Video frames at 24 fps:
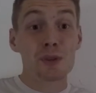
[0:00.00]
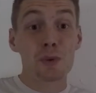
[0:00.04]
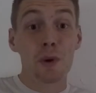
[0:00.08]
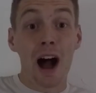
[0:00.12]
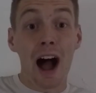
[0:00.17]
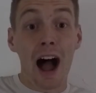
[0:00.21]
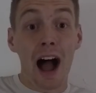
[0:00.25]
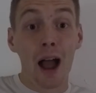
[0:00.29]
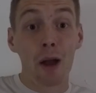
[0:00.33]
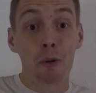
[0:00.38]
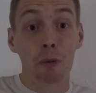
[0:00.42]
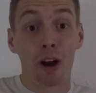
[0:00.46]
is
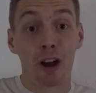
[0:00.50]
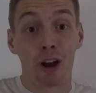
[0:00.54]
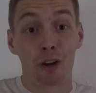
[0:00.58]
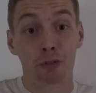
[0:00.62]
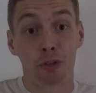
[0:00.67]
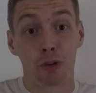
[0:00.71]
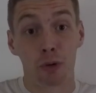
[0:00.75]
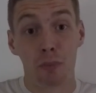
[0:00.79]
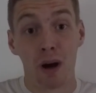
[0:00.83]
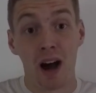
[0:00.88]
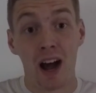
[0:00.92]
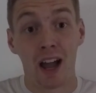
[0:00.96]
what I wear
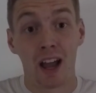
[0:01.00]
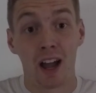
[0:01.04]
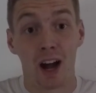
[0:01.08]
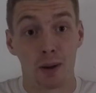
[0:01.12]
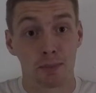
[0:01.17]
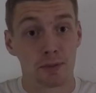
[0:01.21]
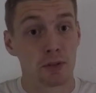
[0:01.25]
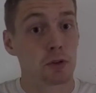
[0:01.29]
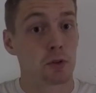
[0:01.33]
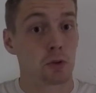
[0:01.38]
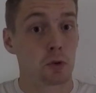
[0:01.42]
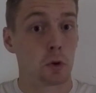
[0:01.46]
for my
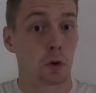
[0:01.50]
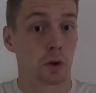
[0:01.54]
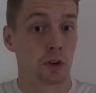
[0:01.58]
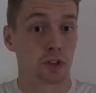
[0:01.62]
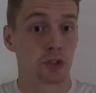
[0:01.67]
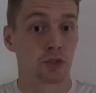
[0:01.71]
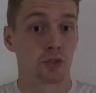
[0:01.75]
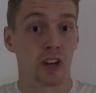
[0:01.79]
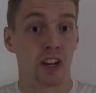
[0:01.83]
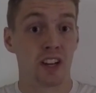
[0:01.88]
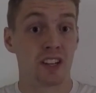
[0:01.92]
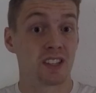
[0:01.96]
obstacle
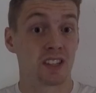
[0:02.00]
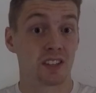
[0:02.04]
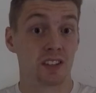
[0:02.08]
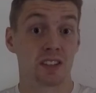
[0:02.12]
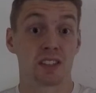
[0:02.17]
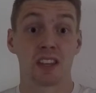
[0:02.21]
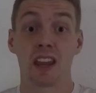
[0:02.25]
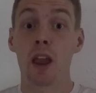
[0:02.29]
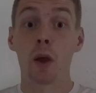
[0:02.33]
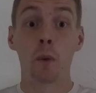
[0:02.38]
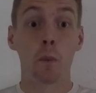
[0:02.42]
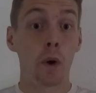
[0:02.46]
course
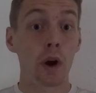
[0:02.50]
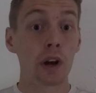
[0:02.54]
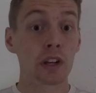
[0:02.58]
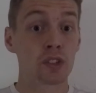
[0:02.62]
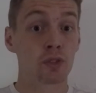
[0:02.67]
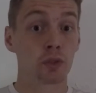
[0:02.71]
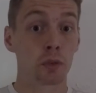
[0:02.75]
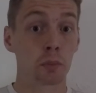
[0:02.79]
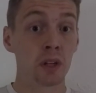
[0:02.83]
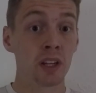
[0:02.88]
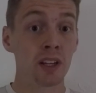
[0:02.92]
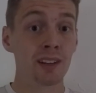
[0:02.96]
races. It works
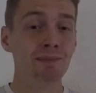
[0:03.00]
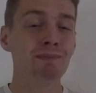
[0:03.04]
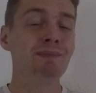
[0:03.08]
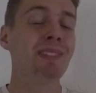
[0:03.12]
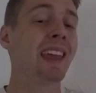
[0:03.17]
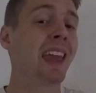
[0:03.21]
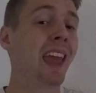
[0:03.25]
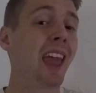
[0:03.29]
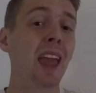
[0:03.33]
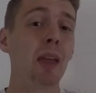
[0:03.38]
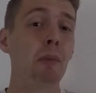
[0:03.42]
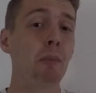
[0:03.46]
for me,
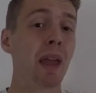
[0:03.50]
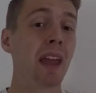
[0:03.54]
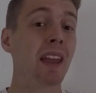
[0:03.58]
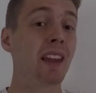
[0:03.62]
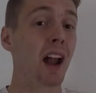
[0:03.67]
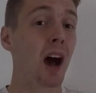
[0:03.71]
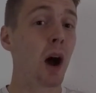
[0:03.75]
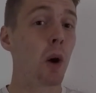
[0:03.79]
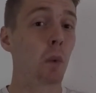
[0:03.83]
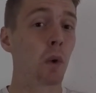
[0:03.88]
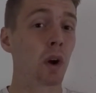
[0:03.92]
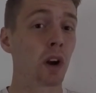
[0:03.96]
it may
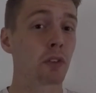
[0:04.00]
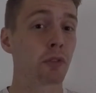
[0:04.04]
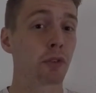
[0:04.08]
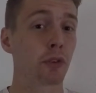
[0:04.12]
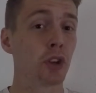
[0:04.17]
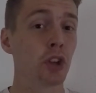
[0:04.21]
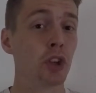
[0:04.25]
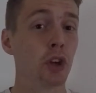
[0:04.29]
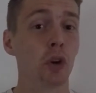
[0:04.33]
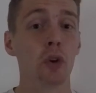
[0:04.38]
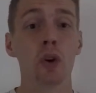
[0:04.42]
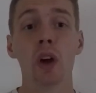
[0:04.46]
not work for
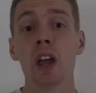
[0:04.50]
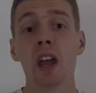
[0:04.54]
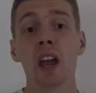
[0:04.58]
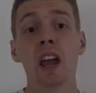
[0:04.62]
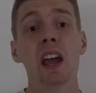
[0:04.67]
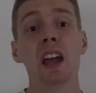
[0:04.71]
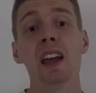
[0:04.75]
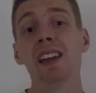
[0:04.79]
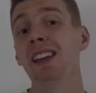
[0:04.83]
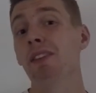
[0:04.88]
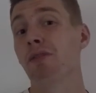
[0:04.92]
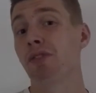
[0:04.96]
you.
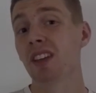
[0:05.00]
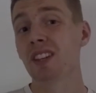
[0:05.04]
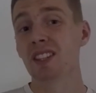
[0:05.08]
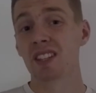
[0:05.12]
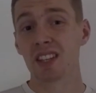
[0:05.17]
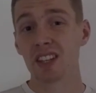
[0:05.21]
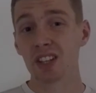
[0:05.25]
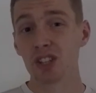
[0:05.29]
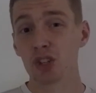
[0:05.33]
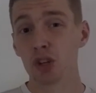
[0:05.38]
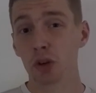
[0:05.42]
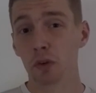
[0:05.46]
If this
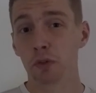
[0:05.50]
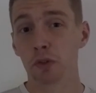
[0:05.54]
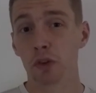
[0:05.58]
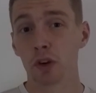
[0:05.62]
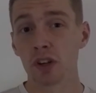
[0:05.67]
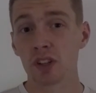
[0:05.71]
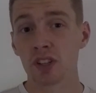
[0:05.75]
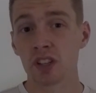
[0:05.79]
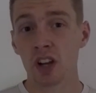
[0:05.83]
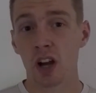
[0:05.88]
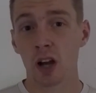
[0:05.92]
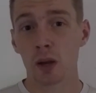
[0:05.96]
is your
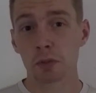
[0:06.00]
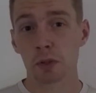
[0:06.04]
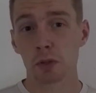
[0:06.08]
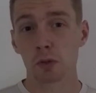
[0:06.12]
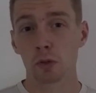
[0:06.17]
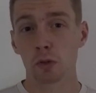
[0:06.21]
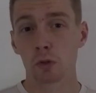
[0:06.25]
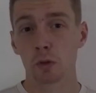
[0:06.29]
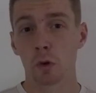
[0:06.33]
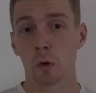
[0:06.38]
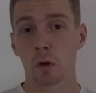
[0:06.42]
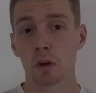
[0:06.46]
first
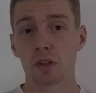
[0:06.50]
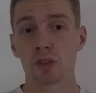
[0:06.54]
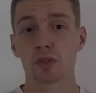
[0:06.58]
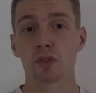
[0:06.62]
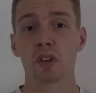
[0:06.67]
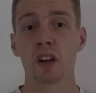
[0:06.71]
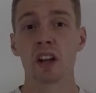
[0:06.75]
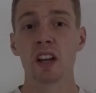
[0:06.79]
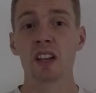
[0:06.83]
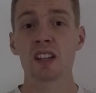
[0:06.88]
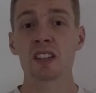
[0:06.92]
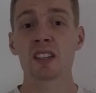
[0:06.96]
obstacle course
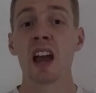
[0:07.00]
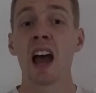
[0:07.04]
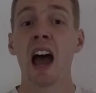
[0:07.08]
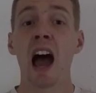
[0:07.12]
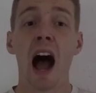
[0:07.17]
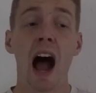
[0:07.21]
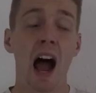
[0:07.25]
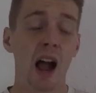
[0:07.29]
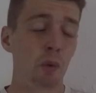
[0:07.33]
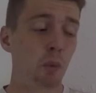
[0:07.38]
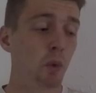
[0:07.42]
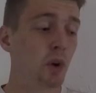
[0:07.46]
race,
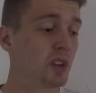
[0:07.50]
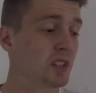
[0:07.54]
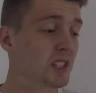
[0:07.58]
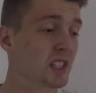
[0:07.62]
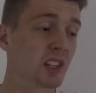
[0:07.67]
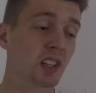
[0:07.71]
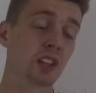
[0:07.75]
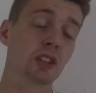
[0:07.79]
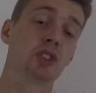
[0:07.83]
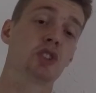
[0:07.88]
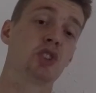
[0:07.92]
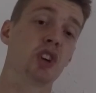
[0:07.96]
I would
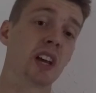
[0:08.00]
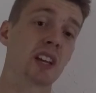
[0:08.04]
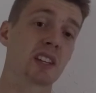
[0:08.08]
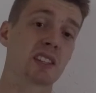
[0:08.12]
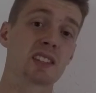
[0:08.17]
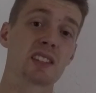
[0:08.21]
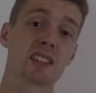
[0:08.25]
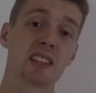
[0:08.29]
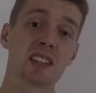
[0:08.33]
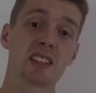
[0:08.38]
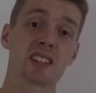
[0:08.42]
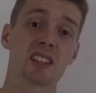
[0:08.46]

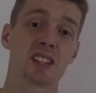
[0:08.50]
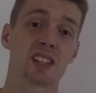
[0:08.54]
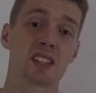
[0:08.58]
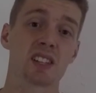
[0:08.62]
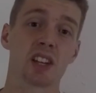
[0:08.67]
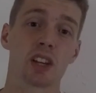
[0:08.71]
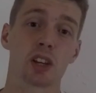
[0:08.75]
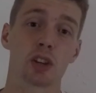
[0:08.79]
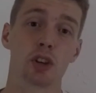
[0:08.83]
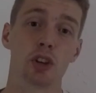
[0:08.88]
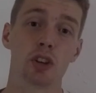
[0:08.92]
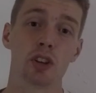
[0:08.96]
suggest this as
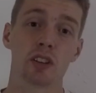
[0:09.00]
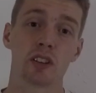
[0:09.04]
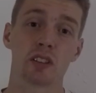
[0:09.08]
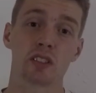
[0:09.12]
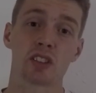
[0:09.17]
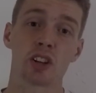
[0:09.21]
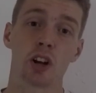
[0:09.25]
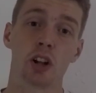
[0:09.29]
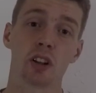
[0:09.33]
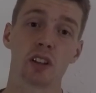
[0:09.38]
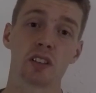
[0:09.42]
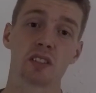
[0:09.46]
a good
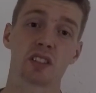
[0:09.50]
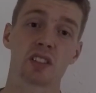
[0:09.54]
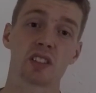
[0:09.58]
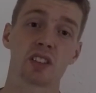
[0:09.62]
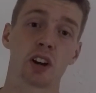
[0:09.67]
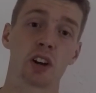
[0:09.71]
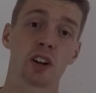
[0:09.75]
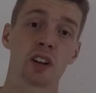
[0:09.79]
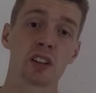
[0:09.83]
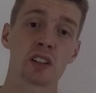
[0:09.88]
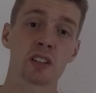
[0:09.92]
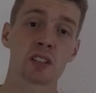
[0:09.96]
solid
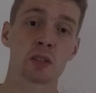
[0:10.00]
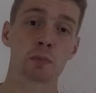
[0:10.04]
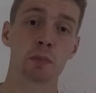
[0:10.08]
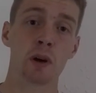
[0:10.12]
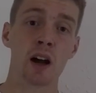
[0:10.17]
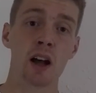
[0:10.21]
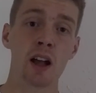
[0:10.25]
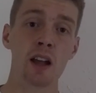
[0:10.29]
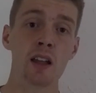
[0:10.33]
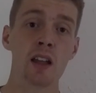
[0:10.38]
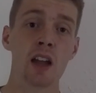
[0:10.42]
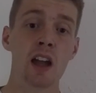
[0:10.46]
starting
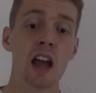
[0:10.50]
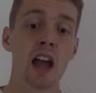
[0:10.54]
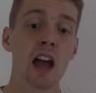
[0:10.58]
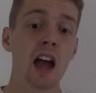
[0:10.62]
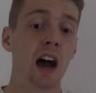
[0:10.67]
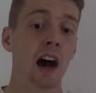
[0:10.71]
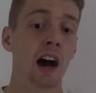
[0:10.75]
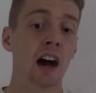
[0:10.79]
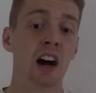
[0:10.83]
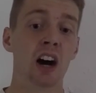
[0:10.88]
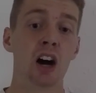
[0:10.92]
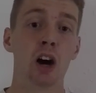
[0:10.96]
spot.
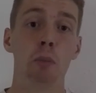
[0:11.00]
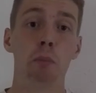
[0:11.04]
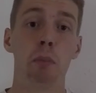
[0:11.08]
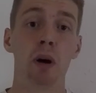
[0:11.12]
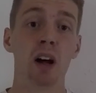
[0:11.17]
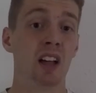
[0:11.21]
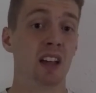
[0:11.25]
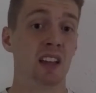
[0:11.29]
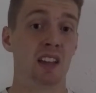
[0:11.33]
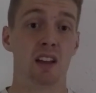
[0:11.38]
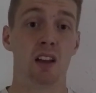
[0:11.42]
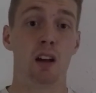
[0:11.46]

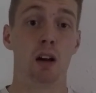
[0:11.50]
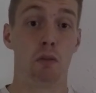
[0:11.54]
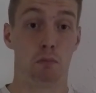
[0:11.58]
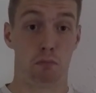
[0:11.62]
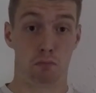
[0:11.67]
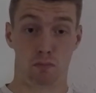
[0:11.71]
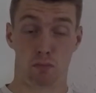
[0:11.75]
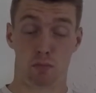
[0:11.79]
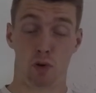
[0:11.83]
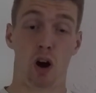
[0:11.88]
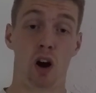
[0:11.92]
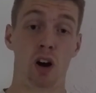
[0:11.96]
But
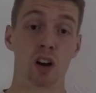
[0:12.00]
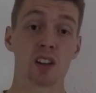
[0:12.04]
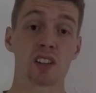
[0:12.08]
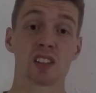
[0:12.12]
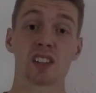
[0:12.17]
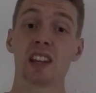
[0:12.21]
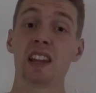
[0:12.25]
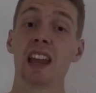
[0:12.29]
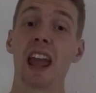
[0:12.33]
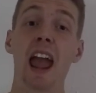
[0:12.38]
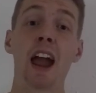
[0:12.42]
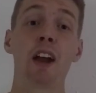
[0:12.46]

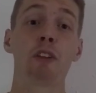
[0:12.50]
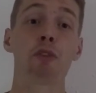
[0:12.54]
honestly,